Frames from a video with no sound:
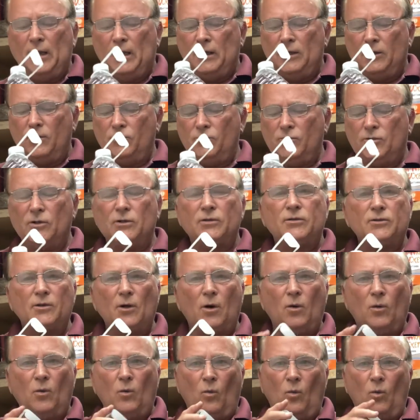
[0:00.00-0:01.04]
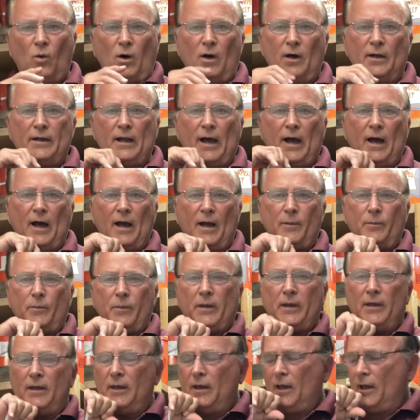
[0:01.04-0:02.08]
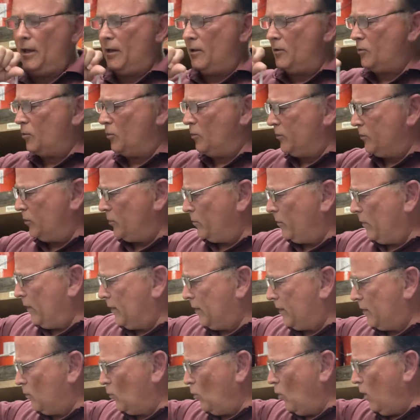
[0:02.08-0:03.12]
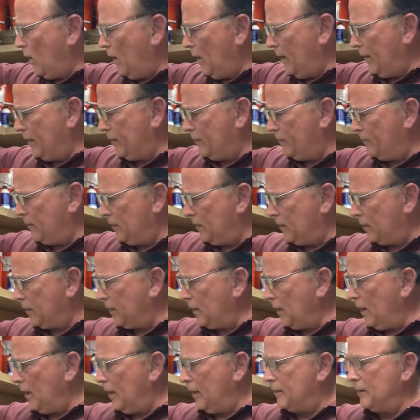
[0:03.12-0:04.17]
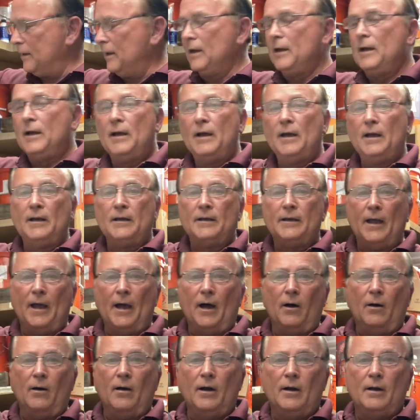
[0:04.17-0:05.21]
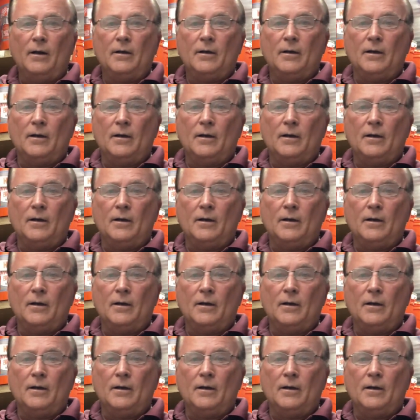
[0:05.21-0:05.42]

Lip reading: you just don't want high pH when you're making wine of any kind. Now,